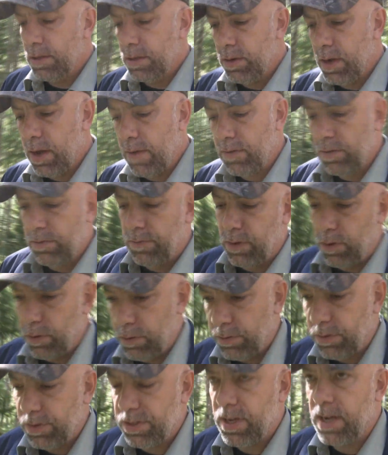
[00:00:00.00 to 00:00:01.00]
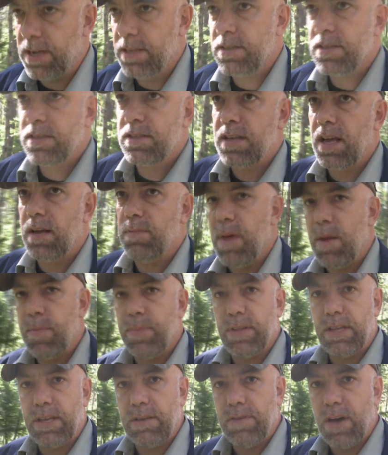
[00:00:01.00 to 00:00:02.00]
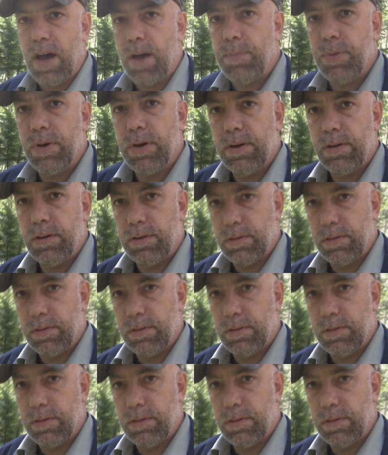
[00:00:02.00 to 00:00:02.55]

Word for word: you'd have to follow the signs that said Maple Leaf up.